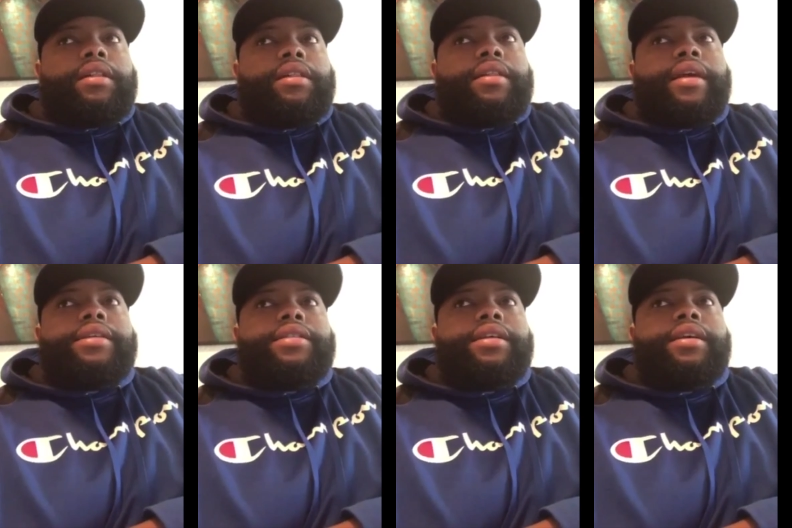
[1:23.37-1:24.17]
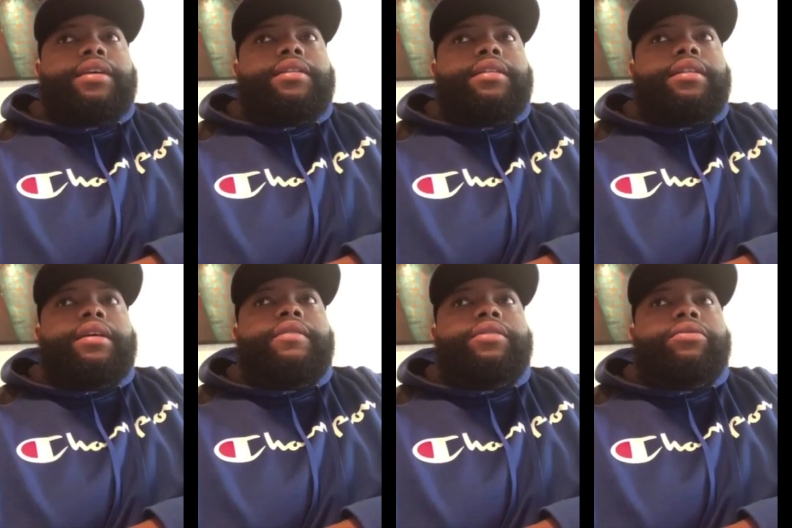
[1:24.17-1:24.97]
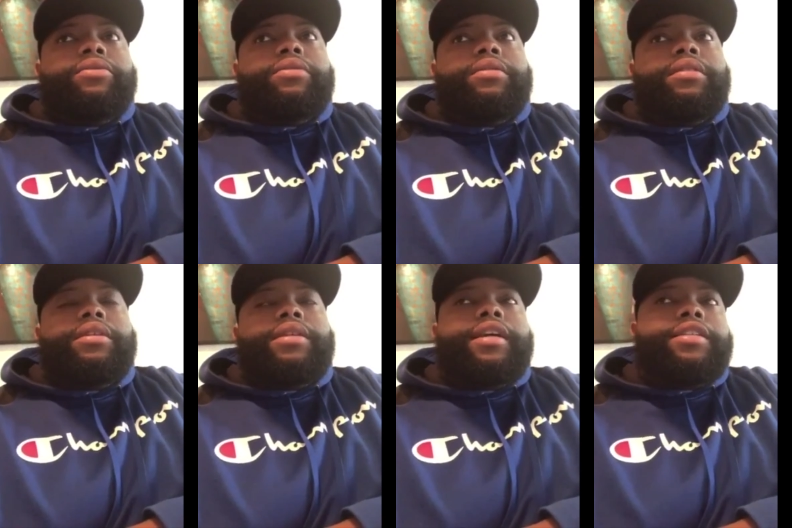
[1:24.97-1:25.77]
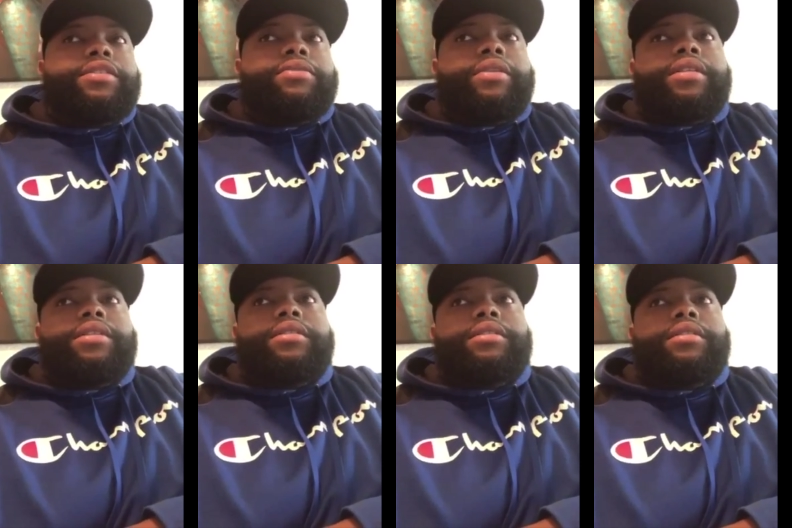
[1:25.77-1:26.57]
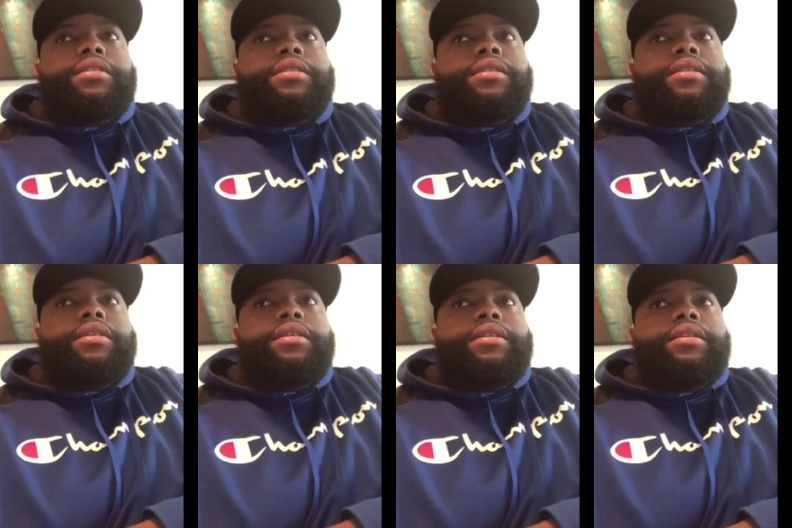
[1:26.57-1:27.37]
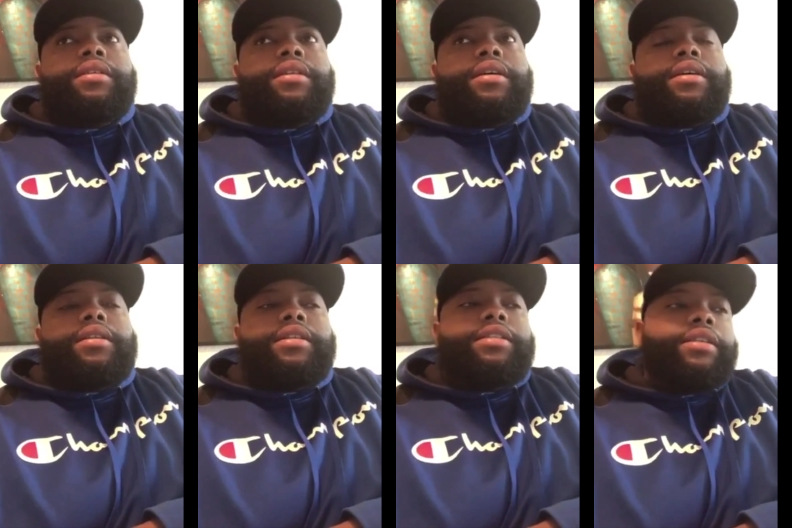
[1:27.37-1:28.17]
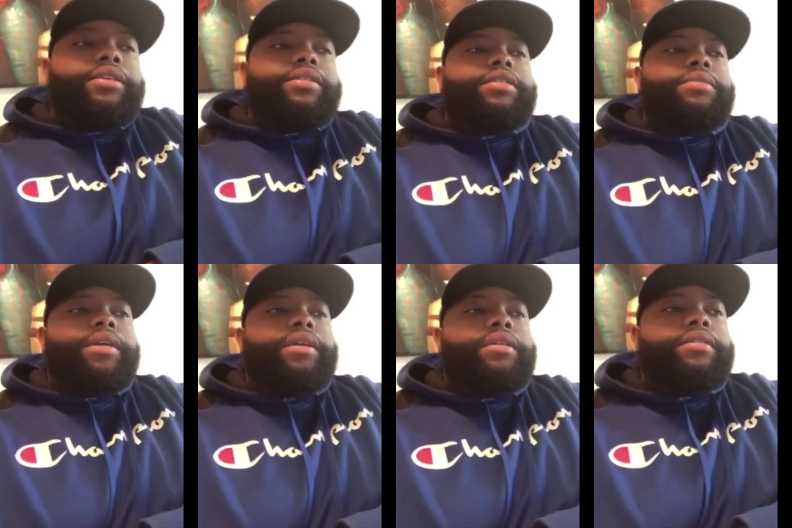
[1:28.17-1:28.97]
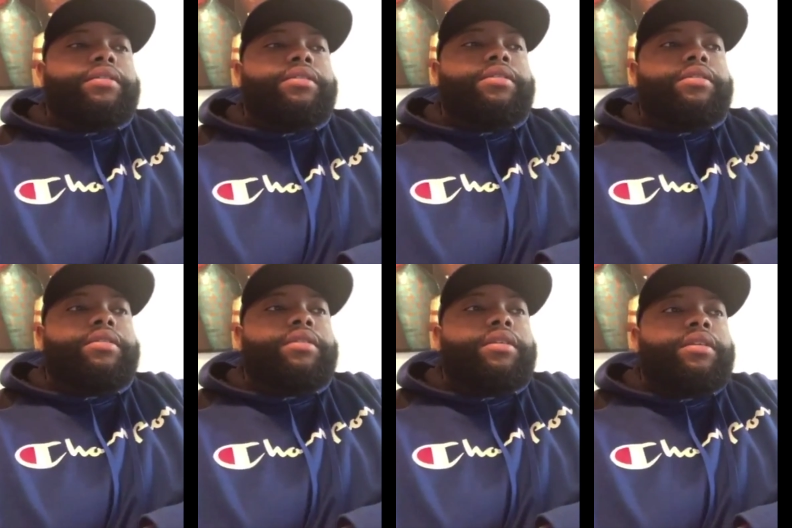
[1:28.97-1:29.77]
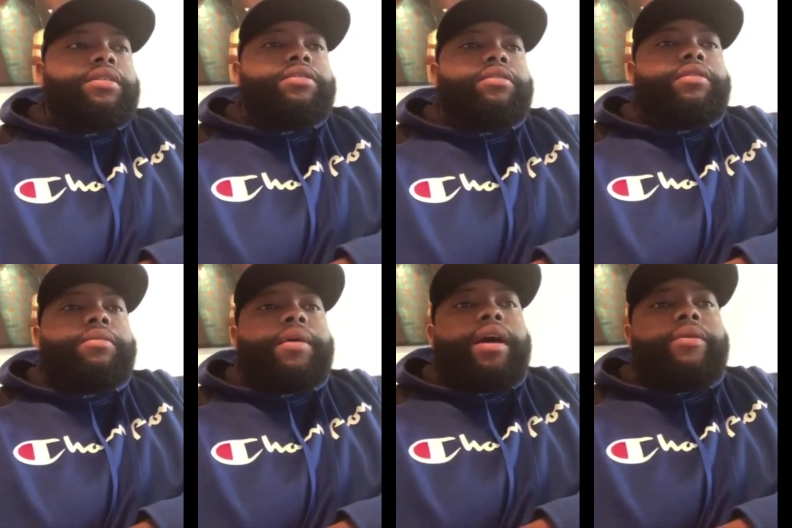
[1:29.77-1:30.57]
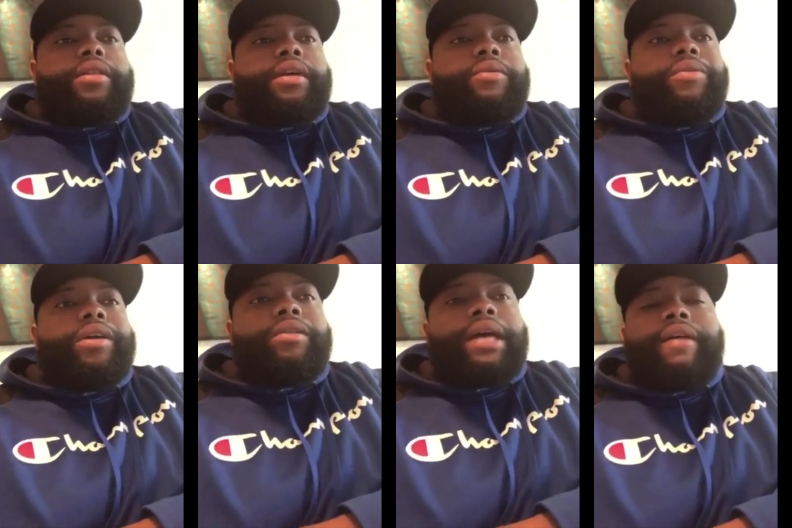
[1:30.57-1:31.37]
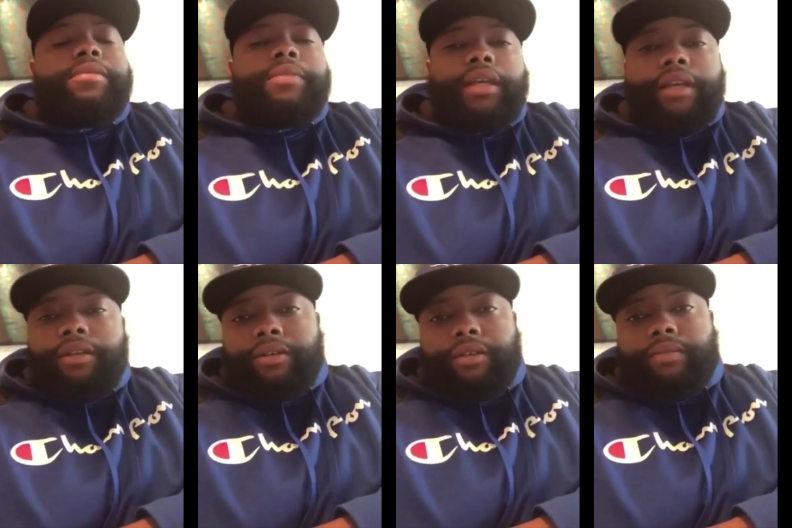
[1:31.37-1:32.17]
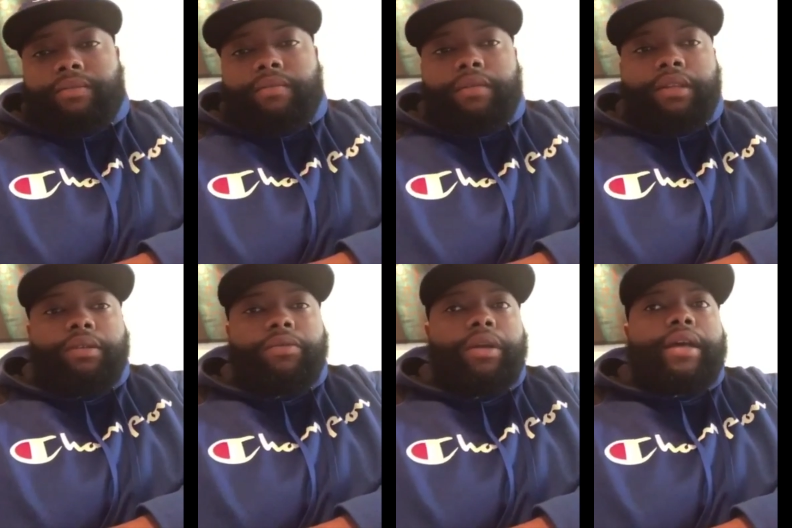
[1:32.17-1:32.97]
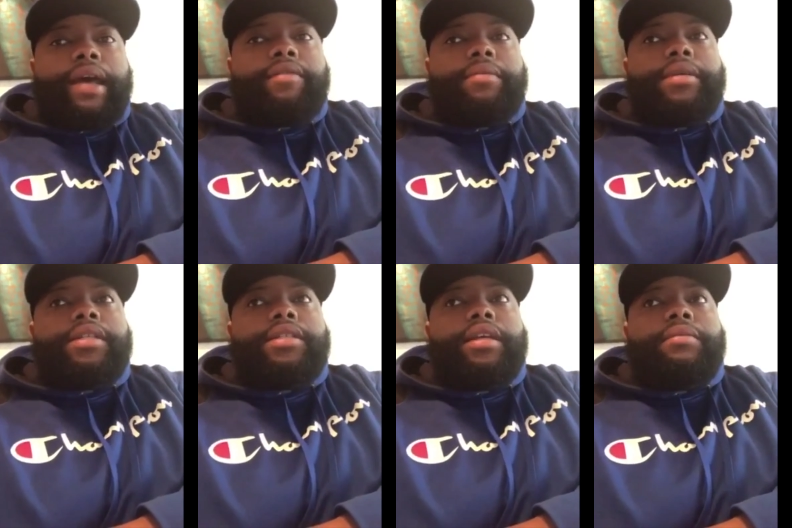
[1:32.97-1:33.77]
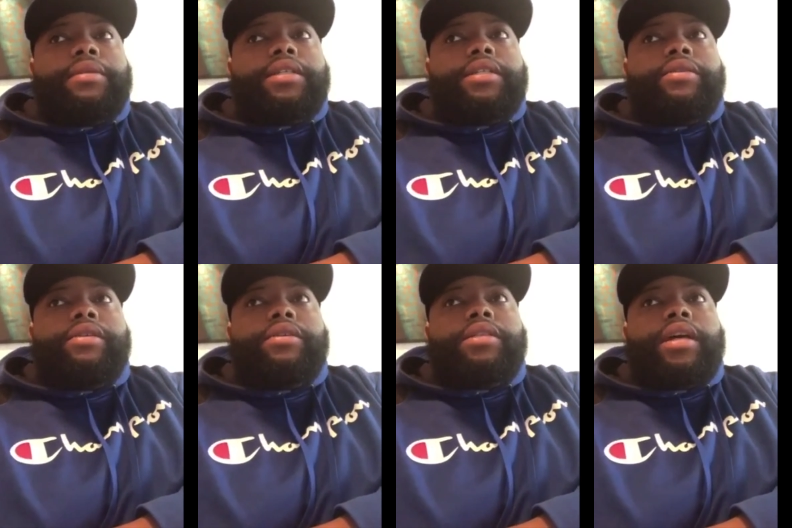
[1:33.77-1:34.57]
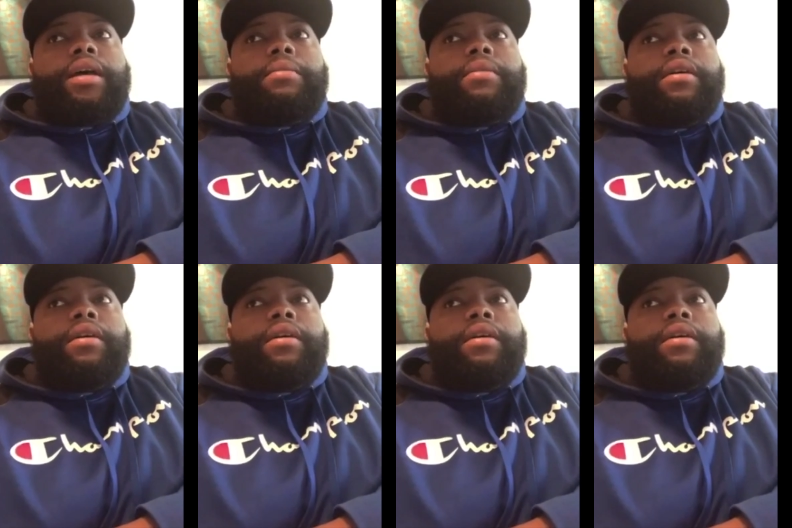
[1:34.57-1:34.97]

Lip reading: legacy can live through the next generations. These lyrics are speaking truth to power that we don't have to be ignorant. We don't have to be a stigma, a stereotype